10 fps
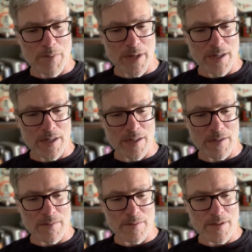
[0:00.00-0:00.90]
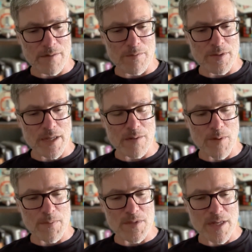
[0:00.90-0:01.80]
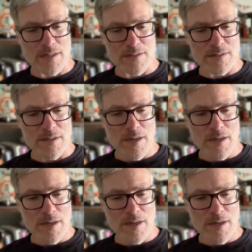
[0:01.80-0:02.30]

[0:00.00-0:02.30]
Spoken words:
biking and related websites.